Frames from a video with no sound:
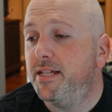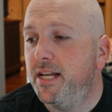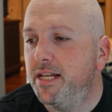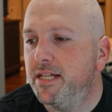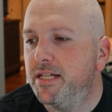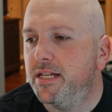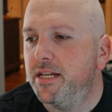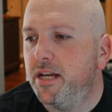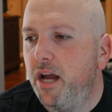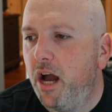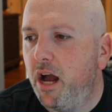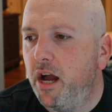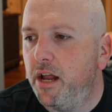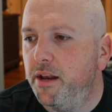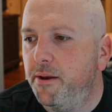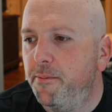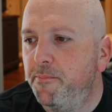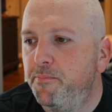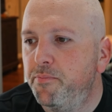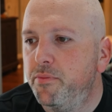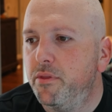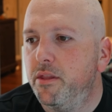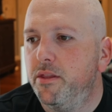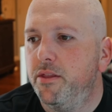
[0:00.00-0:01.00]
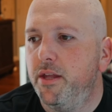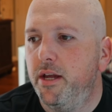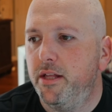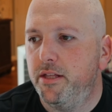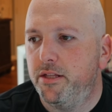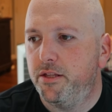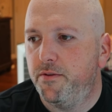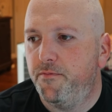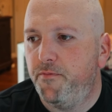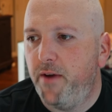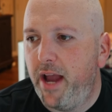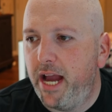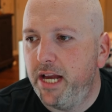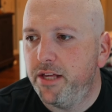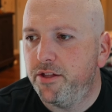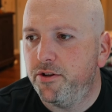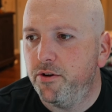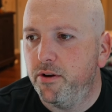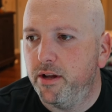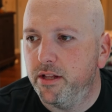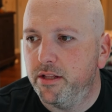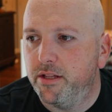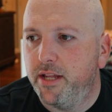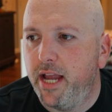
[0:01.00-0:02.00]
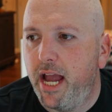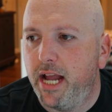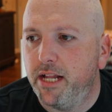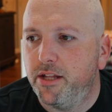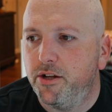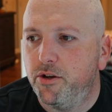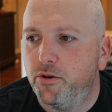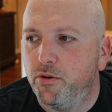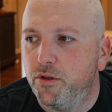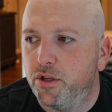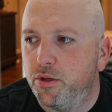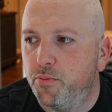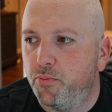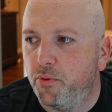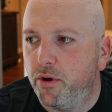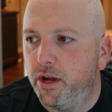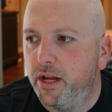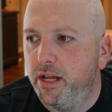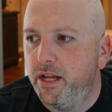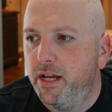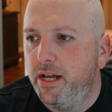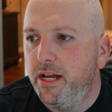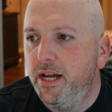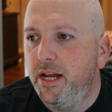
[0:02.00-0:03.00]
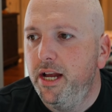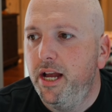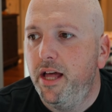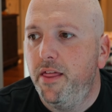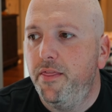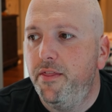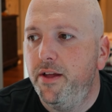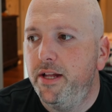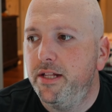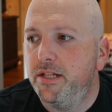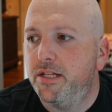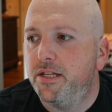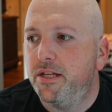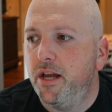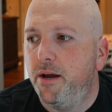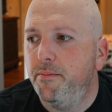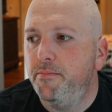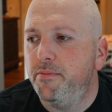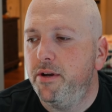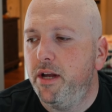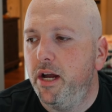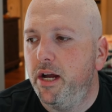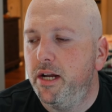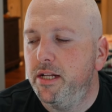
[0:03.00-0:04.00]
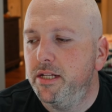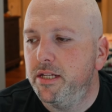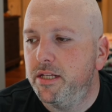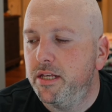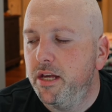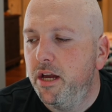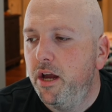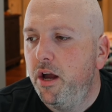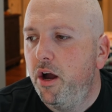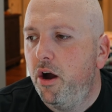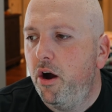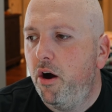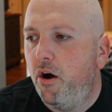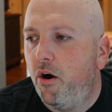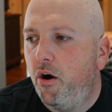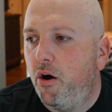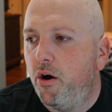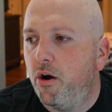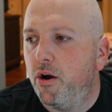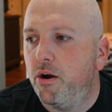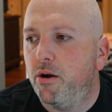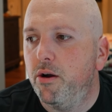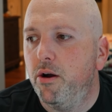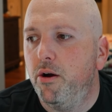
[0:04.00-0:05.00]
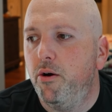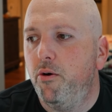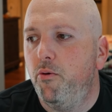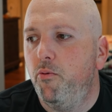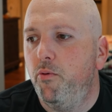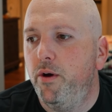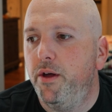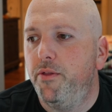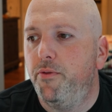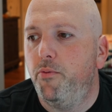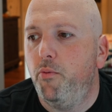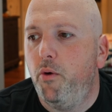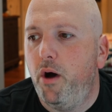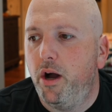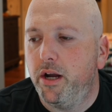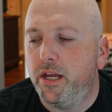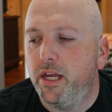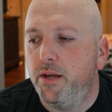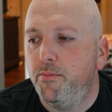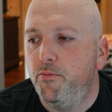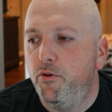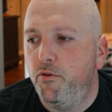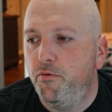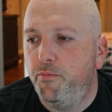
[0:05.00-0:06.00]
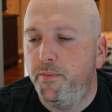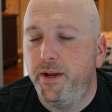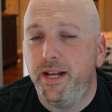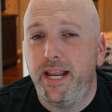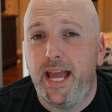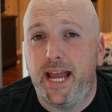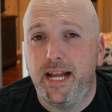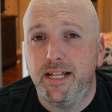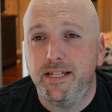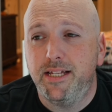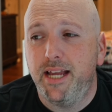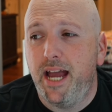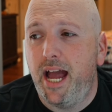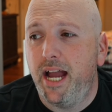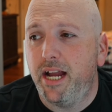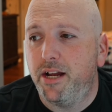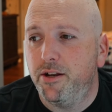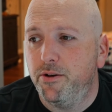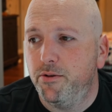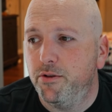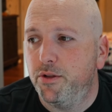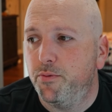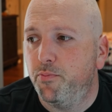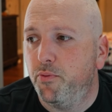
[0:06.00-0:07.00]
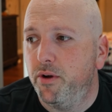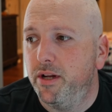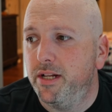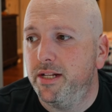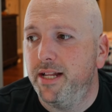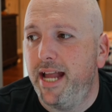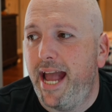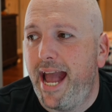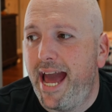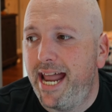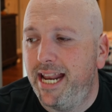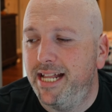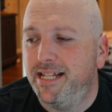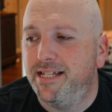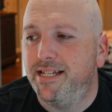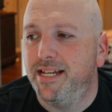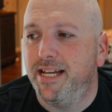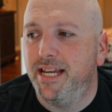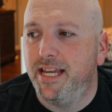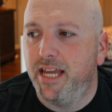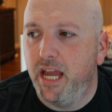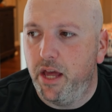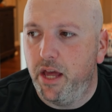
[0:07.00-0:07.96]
gun is faster at tactical sprint than some guns are with walking movement and tactical sprint added together.